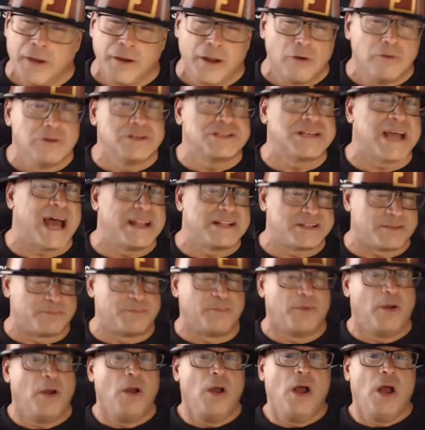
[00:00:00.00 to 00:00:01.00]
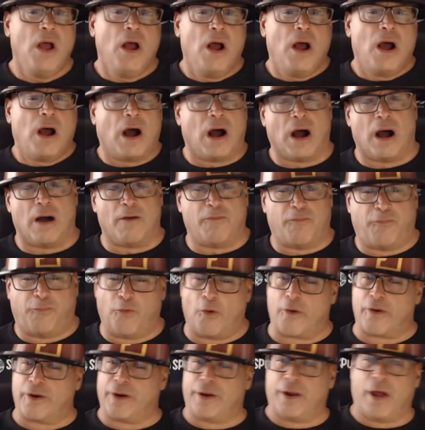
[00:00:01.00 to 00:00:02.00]
I know he's had some
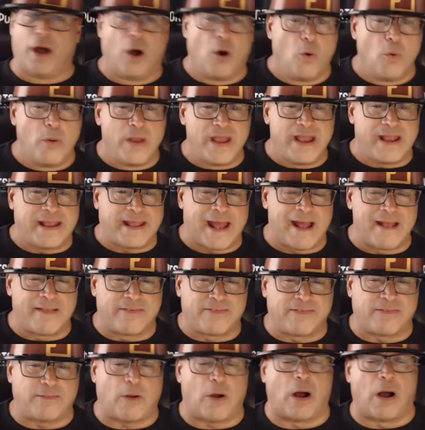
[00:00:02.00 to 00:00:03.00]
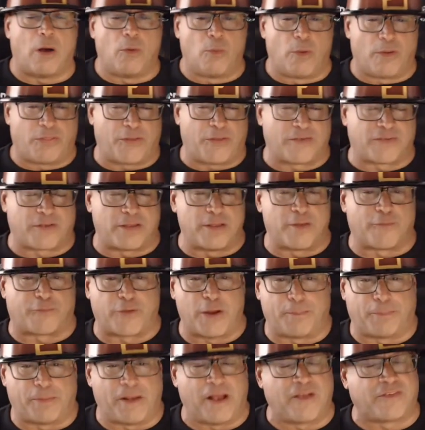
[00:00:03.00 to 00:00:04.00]
4-0 weekends with us on the
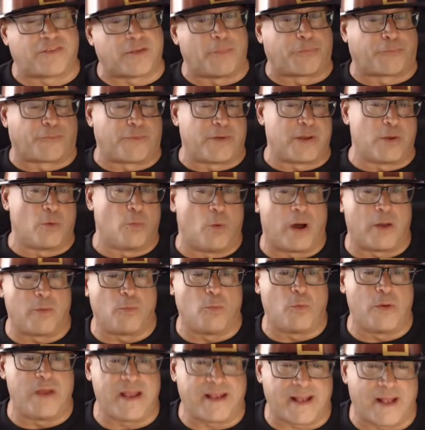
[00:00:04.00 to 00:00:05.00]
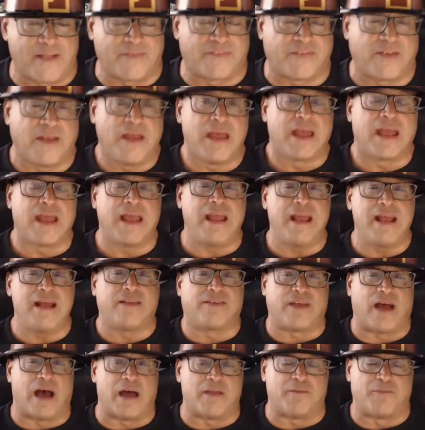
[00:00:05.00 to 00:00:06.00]
free play, some 3-1 weekends. He
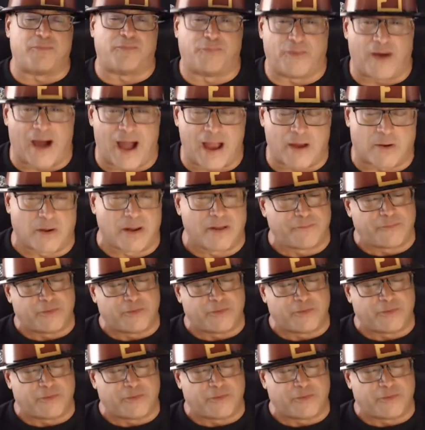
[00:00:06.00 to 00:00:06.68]
is on fire,